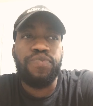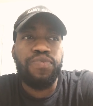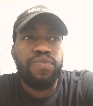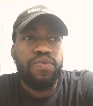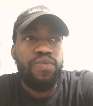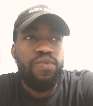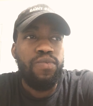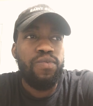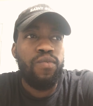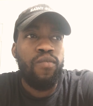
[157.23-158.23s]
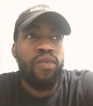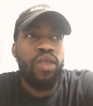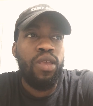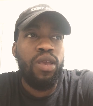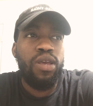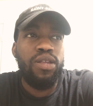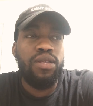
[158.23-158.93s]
Nothing is said.